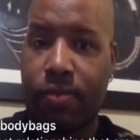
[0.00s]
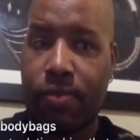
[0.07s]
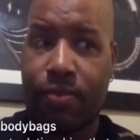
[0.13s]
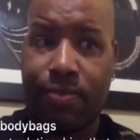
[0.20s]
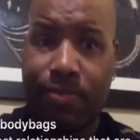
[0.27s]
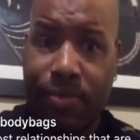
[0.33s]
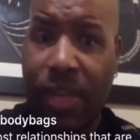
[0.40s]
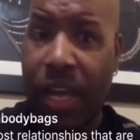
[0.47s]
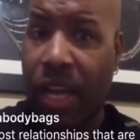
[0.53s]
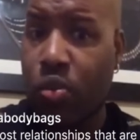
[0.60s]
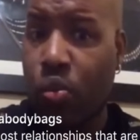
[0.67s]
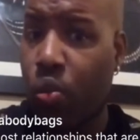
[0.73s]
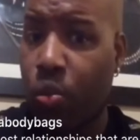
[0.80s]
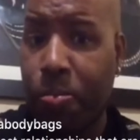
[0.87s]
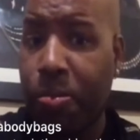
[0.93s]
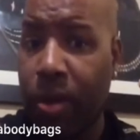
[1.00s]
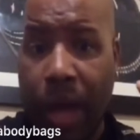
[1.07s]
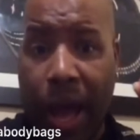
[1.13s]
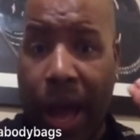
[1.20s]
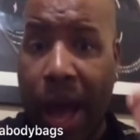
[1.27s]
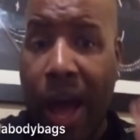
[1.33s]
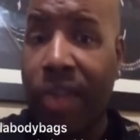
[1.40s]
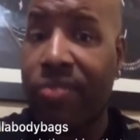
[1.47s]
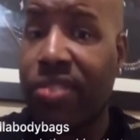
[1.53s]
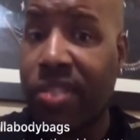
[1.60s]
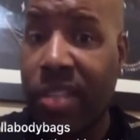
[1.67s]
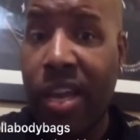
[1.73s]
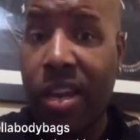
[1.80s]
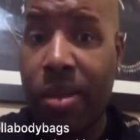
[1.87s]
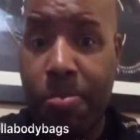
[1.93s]
That's I've
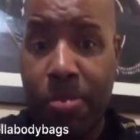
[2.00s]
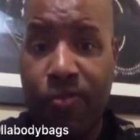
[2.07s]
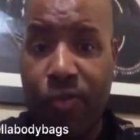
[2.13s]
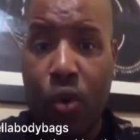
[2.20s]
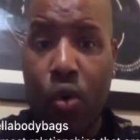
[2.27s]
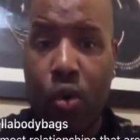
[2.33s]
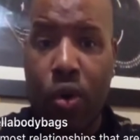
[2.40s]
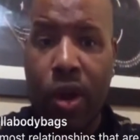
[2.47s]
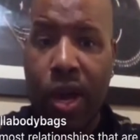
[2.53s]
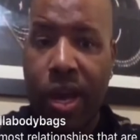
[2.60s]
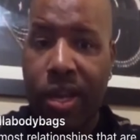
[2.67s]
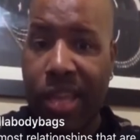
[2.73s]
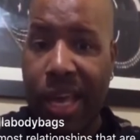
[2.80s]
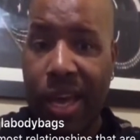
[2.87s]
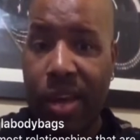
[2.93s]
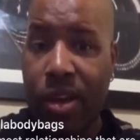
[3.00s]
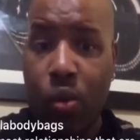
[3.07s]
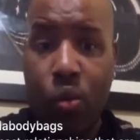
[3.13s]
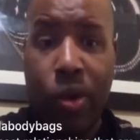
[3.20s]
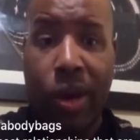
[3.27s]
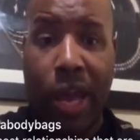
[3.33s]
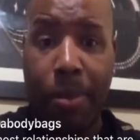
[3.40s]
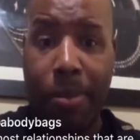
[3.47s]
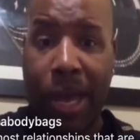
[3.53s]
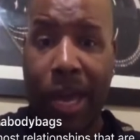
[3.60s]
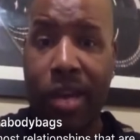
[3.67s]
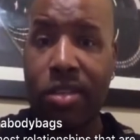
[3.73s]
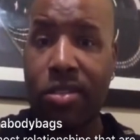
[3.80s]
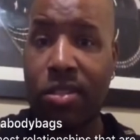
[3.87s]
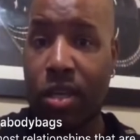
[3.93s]
stated before that when a man
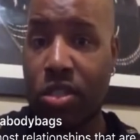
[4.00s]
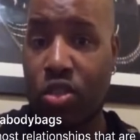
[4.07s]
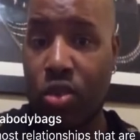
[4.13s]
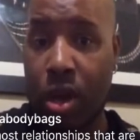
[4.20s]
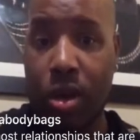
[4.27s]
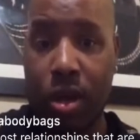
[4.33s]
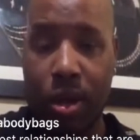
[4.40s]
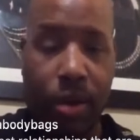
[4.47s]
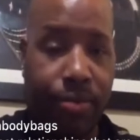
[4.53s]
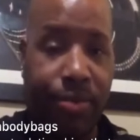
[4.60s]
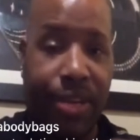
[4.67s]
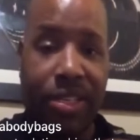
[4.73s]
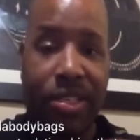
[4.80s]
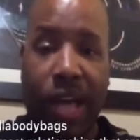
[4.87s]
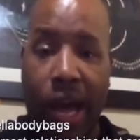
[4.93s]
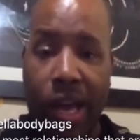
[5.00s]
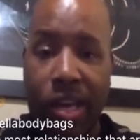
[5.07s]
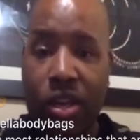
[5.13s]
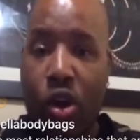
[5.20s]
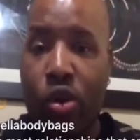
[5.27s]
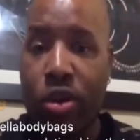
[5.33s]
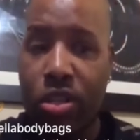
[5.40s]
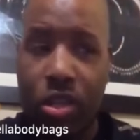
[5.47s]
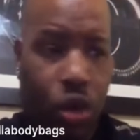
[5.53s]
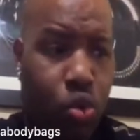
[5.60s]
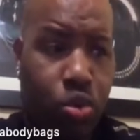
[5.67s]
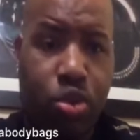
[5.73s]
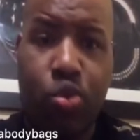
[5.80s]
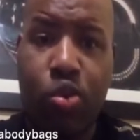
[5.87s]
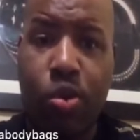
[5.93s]
is deciding on who
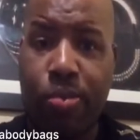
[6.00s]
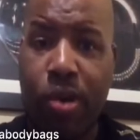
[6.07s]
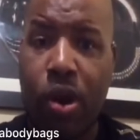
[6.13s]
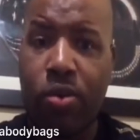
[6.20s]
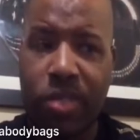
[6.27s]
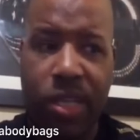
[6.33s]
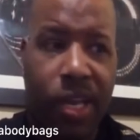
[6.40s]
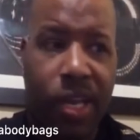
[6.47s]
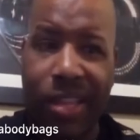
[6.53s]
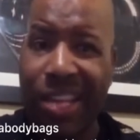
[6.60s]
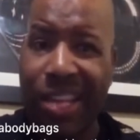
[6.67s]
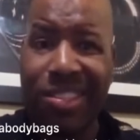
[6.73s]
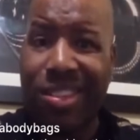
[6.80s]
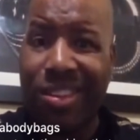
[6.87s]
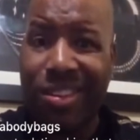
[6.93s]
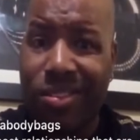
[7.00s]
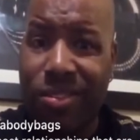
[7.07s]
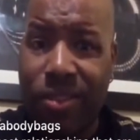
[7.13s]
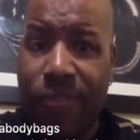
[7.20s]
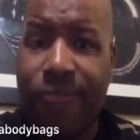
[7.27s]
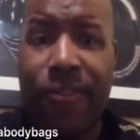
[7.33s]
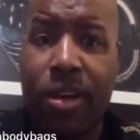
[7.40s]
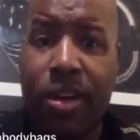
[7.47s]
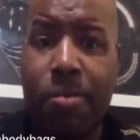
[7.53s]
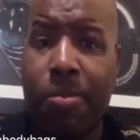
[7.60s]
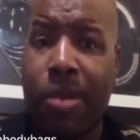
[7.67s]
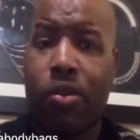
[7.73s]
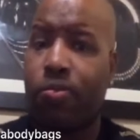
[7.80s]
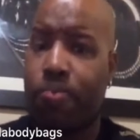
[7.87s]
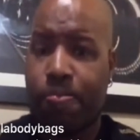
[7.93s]
to approach, that's the, the
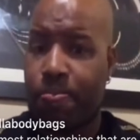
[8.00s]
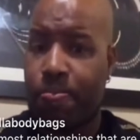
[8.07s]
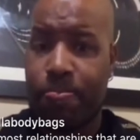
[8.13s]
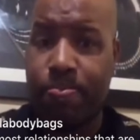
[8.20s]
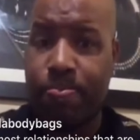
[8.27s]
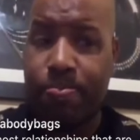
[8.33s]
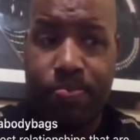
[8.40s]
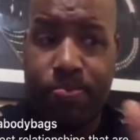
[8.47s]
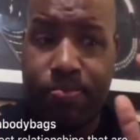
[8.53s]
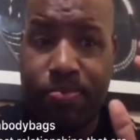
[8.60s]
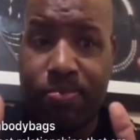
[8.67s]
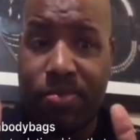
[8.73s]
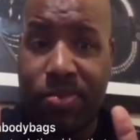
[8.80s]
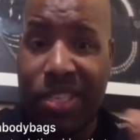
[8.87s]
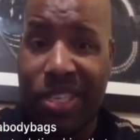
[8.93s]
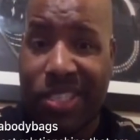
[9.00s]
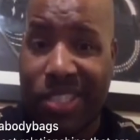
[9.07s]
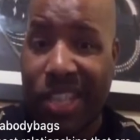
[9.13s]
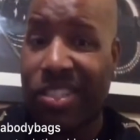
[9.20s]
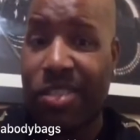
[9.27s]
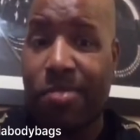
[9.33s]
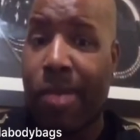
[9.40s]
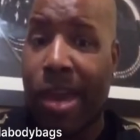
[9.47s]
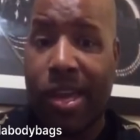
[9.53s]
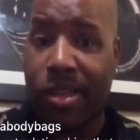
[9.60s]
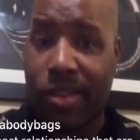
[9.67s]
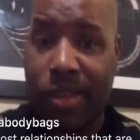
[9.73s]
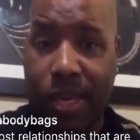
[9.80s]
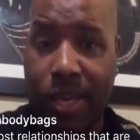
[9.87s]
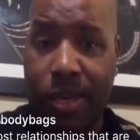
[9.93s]
fundamental decision making
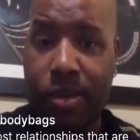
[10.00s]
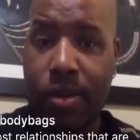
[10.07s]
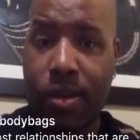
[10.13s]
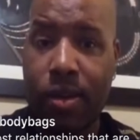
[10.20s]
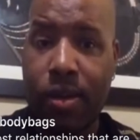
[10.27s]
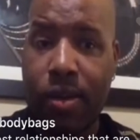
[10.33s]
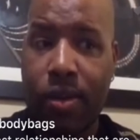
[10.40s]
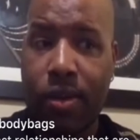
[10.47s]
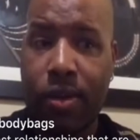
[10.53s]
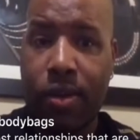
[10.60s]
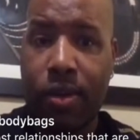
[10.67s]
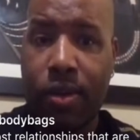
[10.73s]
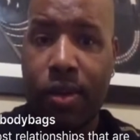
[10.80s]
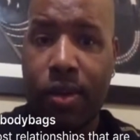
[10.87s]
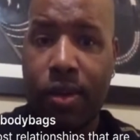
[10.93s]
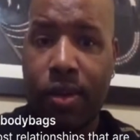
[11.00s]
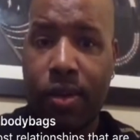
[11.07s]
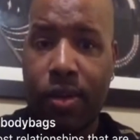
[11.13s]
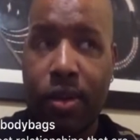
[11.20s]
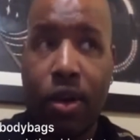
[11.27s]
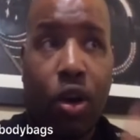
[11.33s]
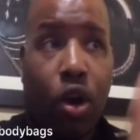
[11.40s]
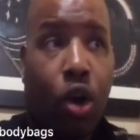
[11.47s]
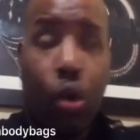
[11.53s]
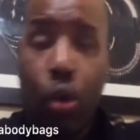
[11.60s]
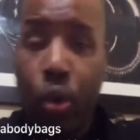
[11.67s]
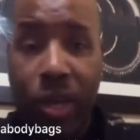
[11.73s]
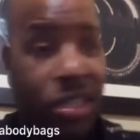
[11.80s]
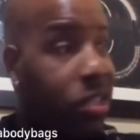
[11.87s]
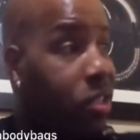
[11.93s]
thing. Who
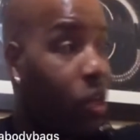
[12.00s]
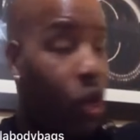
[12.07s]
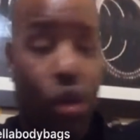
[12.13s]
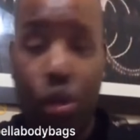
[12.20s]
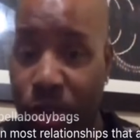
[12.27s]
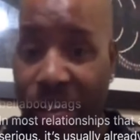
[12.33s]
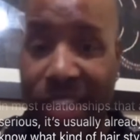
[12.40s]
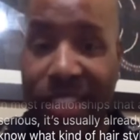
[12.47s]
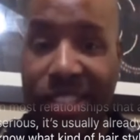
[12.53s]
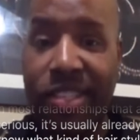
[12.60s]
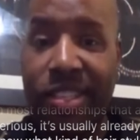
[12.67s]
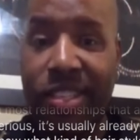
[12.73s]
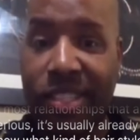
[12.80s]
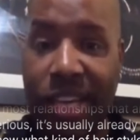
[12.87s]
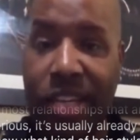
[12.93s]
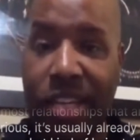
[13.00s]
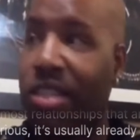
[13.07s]
is who gets his attention?